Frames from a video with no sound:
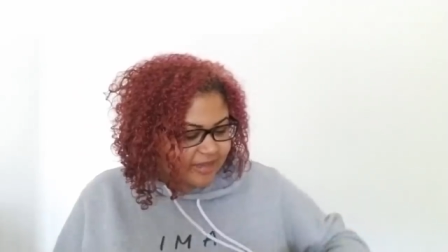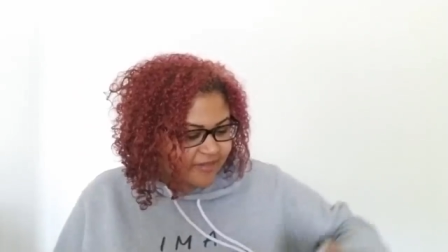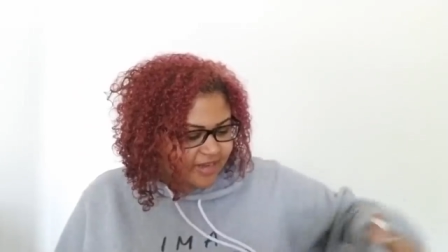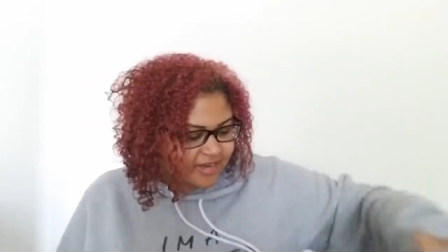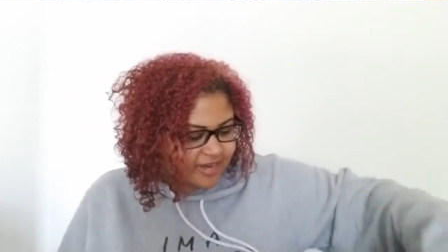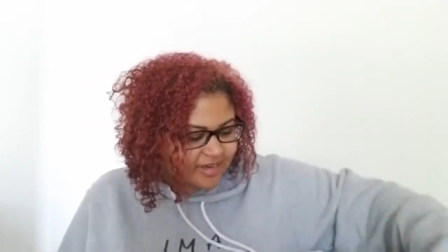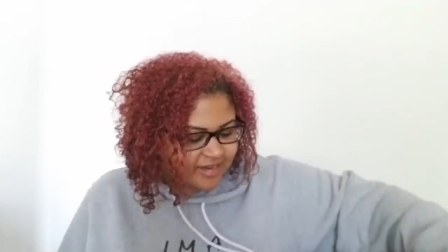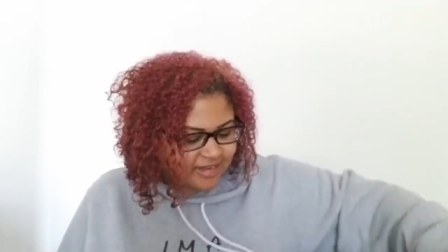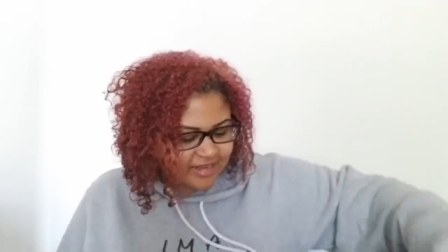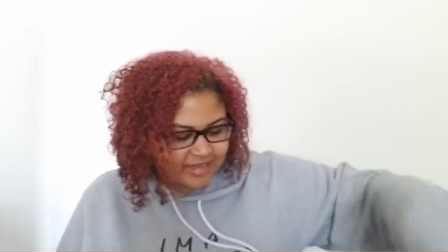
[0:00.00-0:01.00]
over here
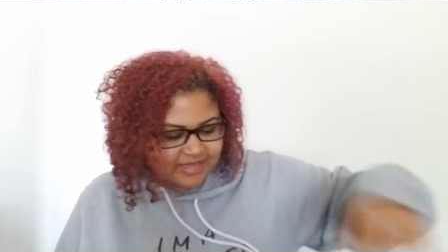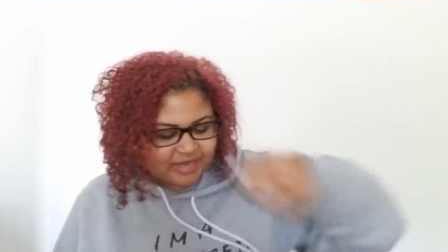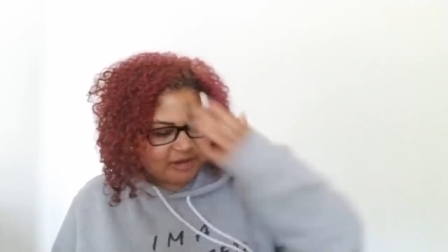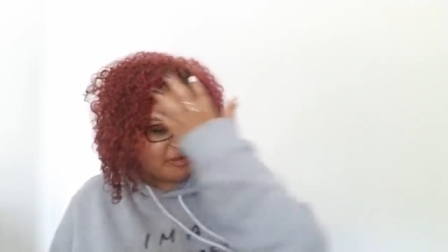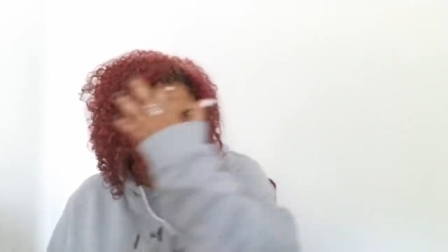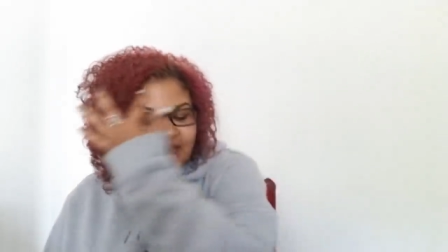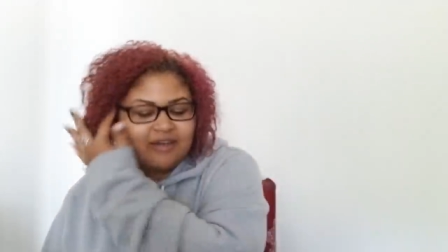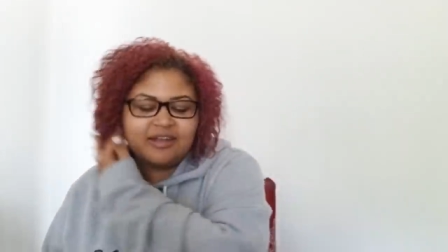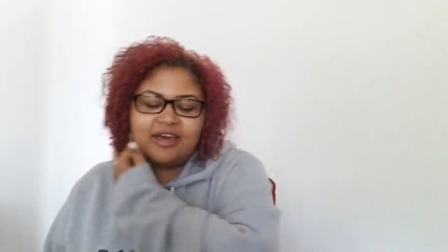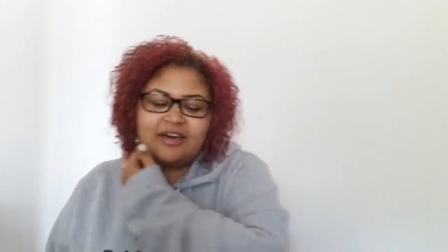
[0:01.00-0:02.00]
because curbing me
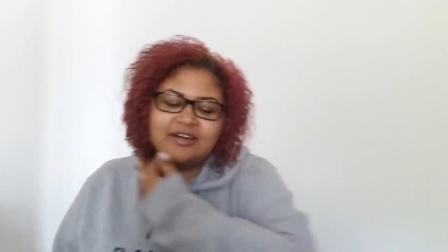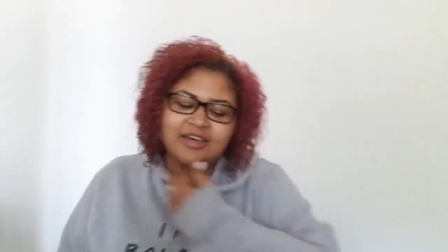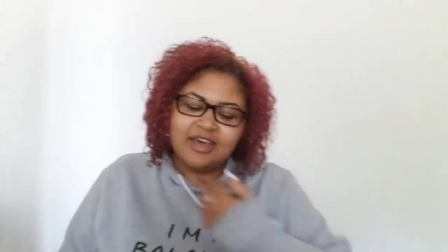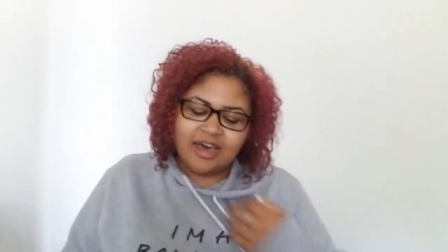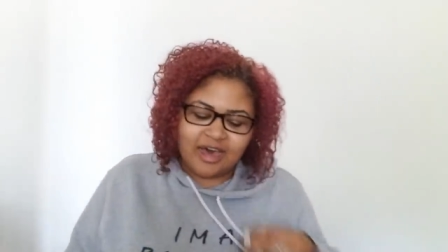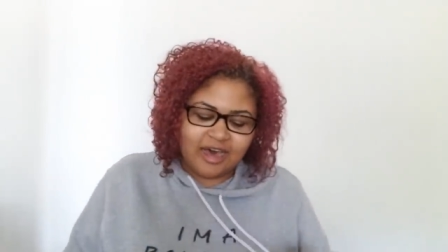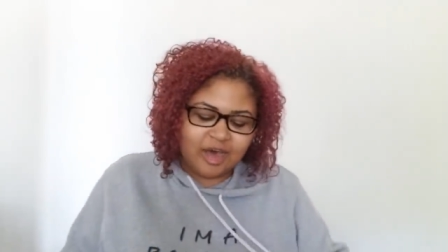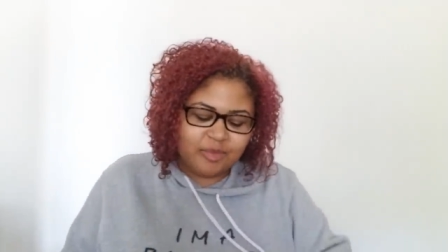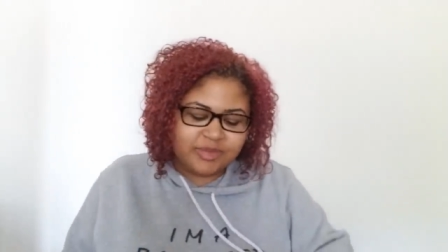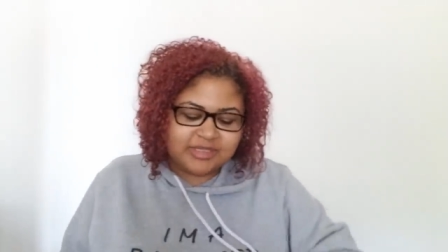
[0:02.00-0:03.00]
out now.
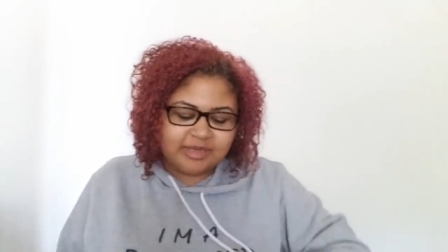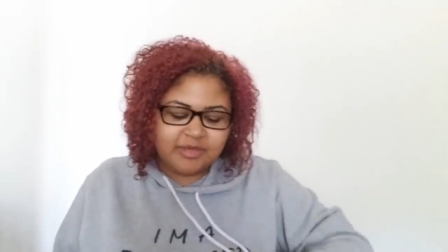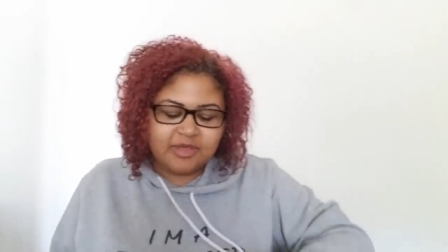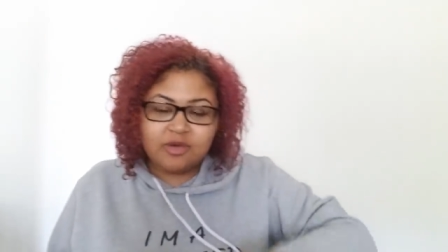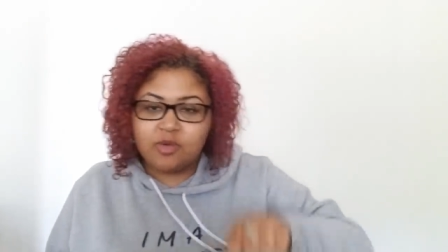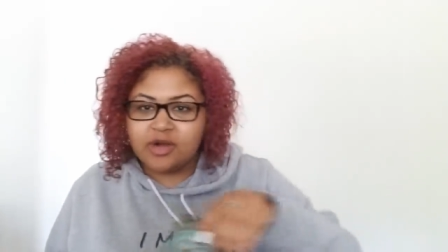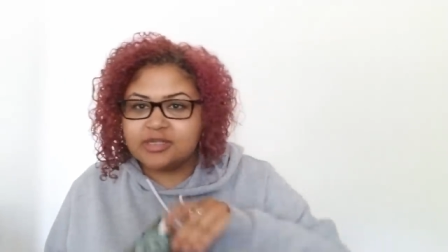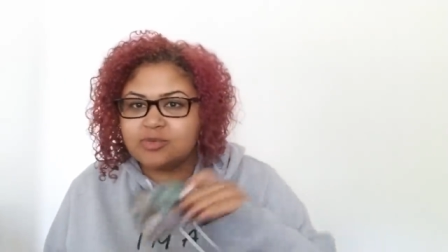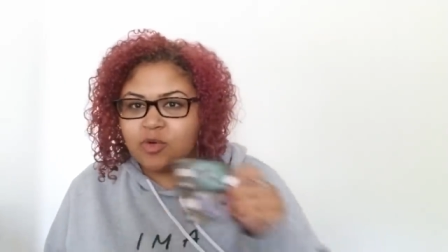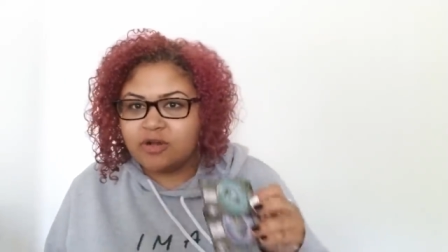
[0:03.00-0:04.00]
Uh, but some of you where
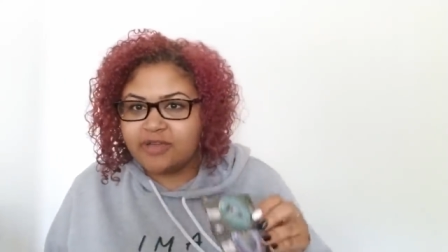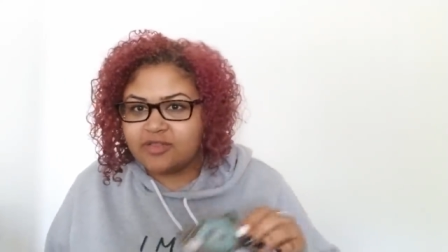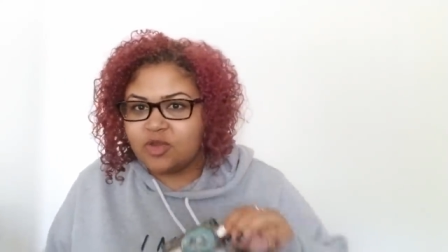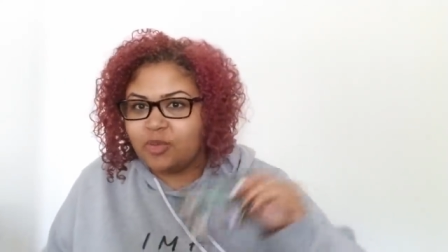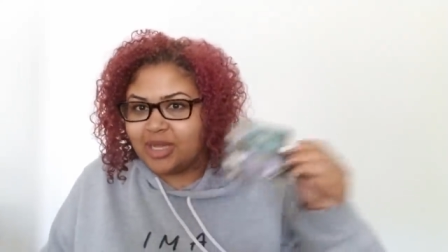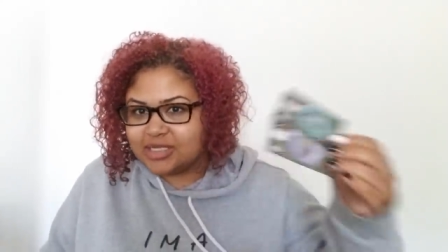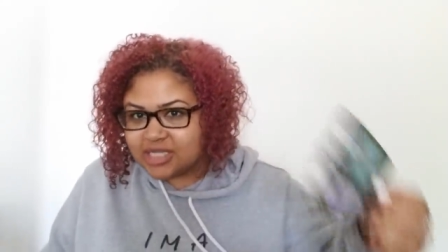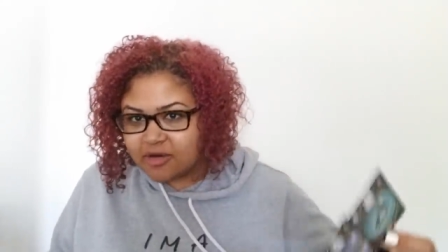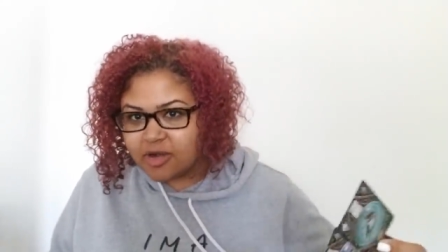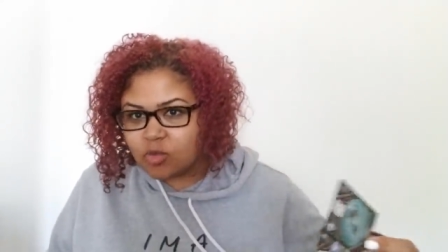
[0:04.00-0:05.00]
it's more like the
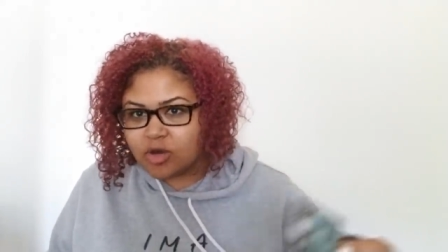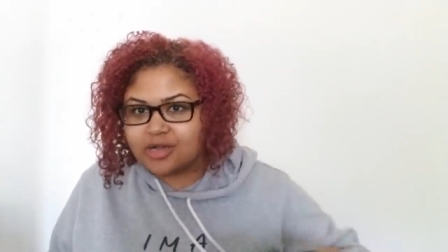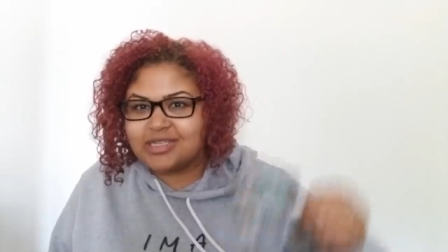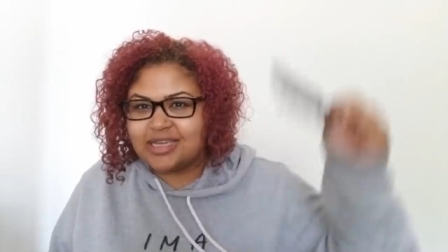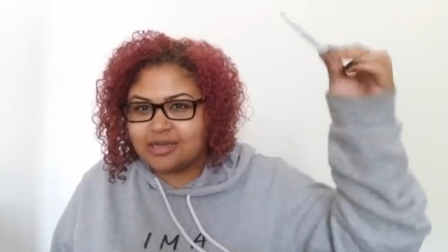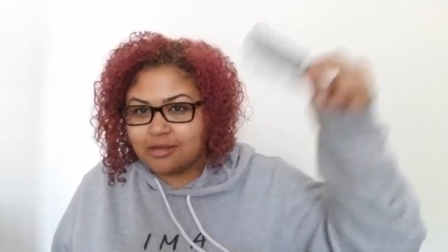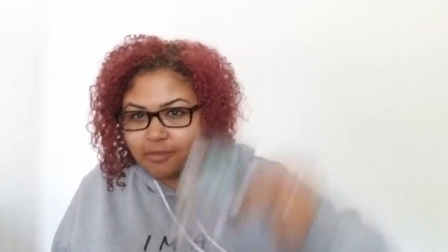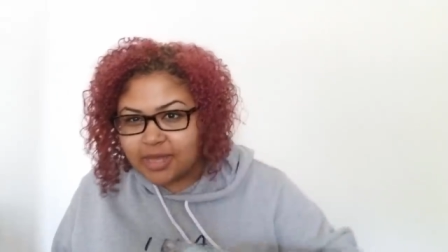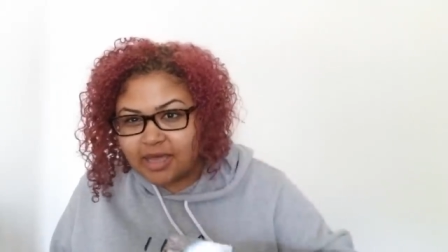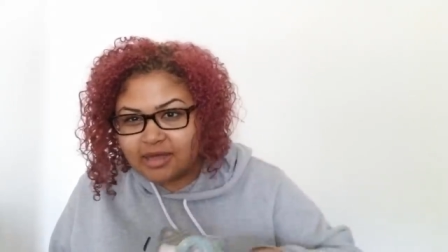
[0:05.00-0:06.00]
humanitarian work, taking down the
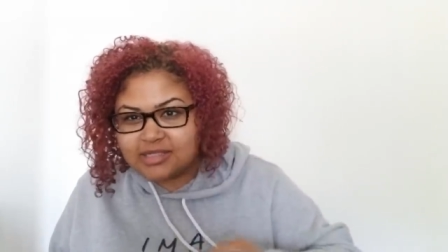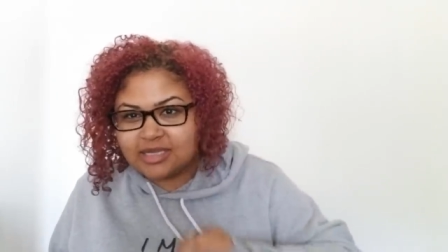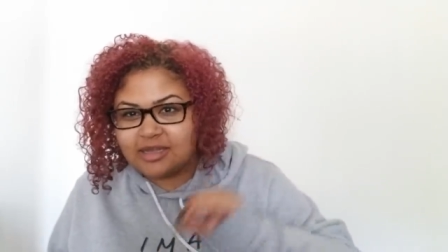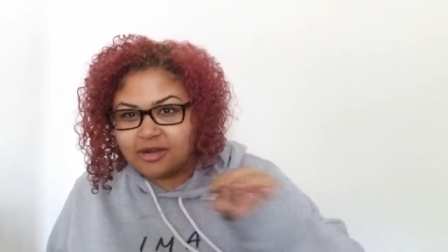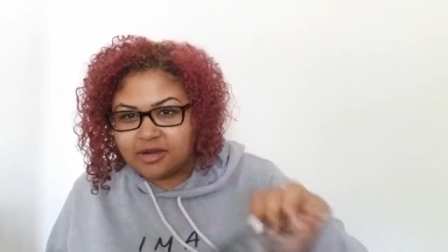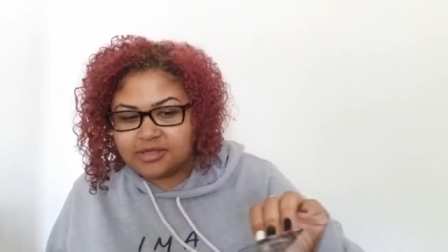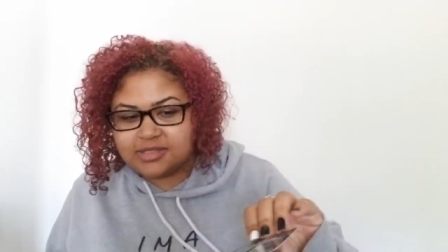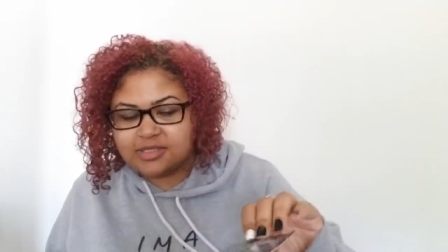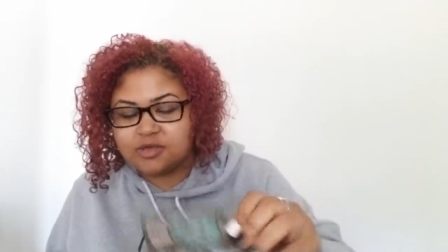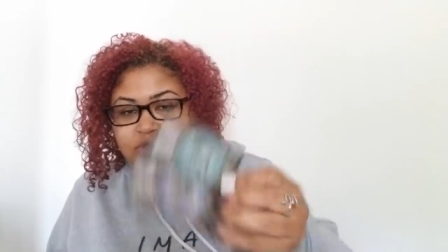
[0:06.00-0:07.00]
man, taking down an
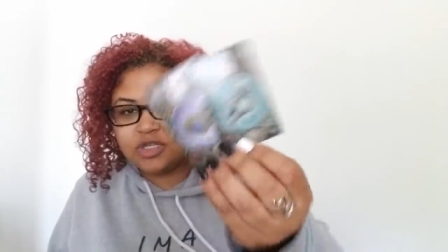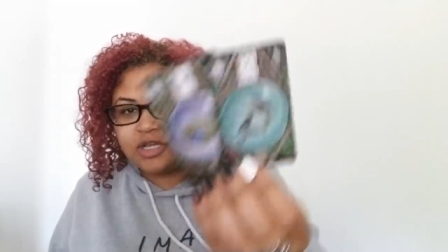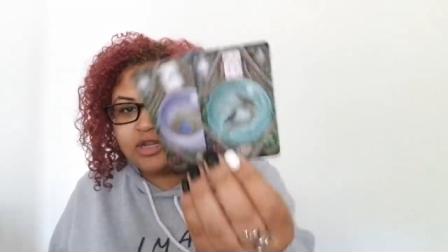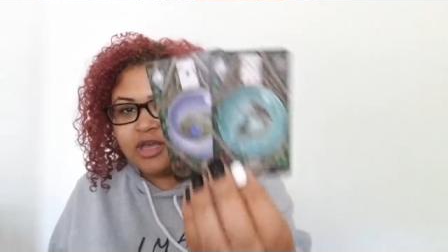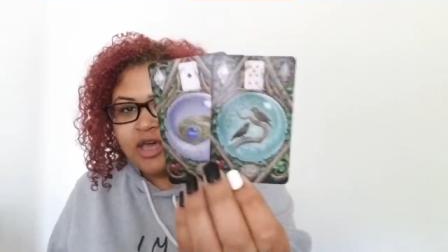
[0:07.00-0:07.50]
institution,